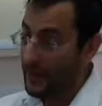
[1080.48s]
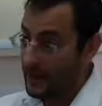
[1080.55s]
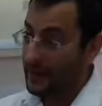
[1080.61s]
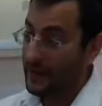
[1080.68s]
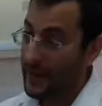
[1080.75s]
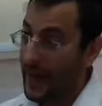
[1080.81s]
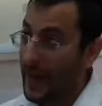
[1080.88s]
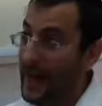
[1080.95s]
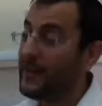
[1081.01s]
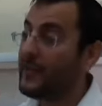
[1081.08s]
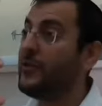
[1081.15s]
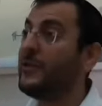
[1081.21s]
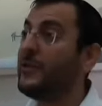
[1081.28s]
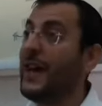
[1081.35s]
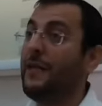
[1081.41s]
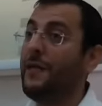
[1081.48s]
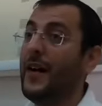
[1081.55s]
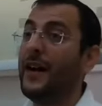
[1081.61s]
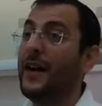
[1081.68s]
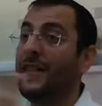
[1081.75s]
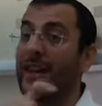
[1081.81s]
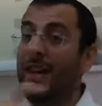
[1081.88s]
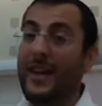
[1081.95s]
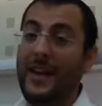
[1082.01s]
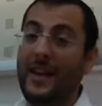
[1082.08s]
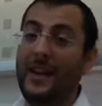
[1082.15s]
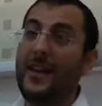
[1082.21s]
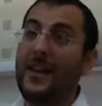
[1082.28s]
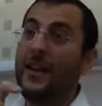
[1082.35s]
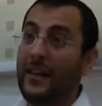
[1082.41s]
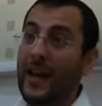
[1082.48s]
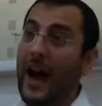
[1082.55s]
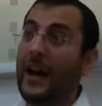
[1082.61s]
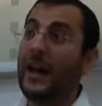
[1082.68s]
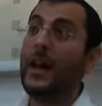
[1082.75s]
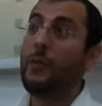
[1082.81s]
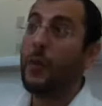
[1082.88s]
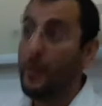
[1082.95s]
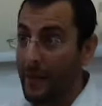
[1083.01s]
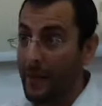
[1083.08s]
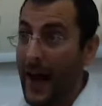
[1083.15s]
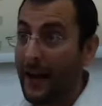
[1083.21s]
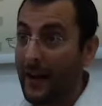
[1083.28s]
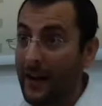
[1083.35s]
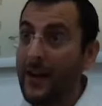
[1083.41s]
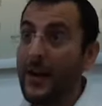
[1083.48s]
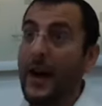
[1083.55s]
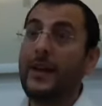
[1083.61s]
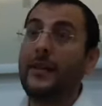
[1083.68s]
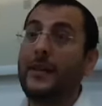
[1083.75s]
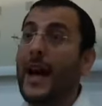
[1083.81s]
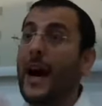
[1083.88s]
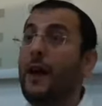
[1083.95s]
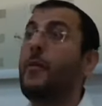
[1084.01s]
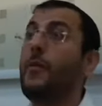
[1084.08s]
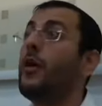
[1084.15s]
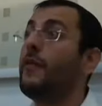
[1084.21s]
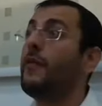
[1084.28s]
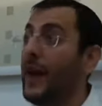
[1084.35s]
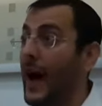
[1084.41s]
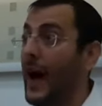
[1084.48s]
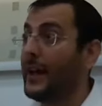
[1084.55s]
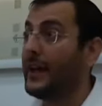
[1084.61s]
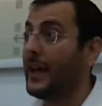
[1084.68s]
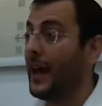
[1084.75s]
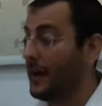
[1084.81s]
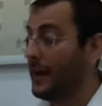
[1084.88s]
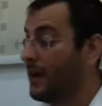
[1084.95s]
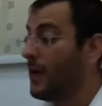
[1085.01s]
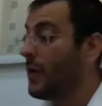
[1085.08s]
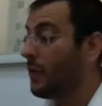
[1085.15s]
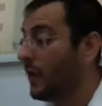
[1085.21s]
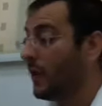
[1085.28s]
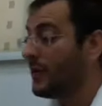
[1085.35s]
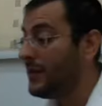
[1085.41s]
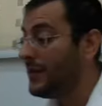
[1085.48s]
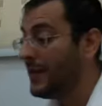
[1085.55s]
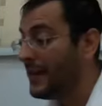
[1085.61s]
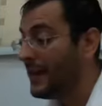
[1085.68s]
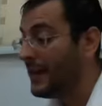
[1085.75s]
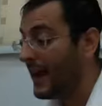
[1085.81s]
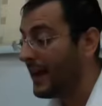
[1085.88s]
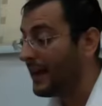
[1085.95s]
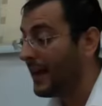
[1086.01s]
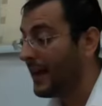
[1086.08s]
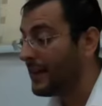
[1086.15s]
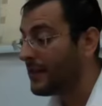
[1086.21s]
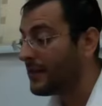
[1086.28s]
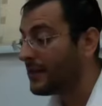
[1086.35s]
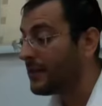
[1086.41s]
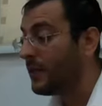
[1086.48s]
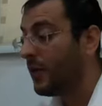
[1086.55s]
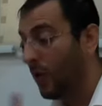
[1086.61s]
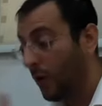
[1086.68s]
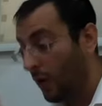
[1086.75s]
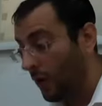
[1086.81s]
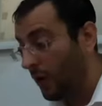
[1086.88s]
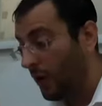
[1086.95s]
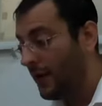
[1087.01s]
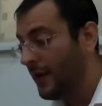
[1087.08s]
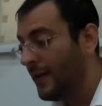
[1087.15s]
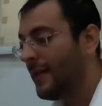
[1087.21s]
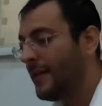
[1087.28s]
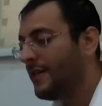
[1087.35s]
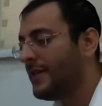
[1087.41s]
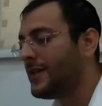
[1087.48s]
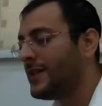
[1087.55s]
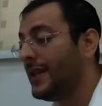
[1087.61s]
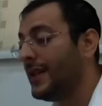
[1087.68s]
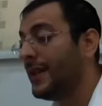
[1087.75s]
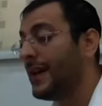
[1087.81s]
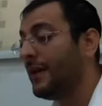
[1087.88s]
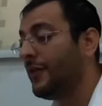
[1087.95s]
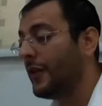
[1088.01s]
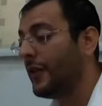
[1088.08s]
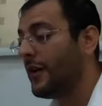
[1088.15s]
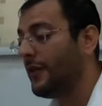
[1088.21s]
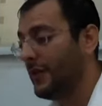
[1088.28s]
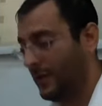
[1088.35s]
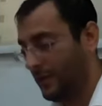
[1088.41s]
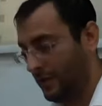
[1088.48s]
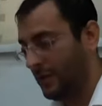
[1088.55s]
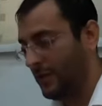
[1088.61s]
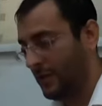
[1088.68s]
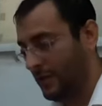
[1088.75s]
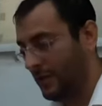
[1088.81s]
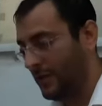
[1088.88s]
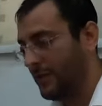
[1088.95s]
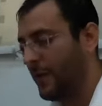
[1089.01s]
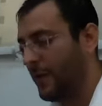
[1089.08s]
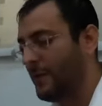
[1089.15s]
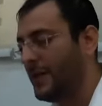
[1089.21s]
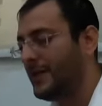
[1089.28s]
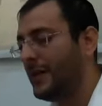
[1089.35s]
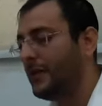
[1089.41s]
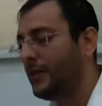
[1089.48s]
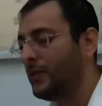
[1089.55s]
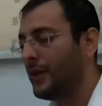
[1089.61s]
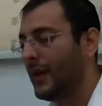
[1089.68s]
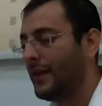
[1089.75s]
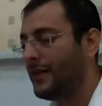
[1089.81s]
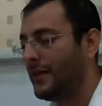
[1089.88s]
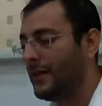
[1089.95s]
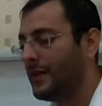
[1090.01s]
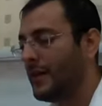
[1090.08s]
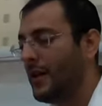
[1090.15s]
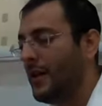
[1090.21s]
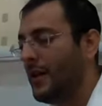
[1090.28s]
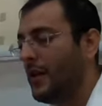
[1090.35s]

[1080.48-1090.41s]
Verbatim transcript: the, the, extra tefach that he dug, he put back, and it's now a bore of 9 again. What's the din in that case? Or the silik avona. The, the Gemara means here two cases.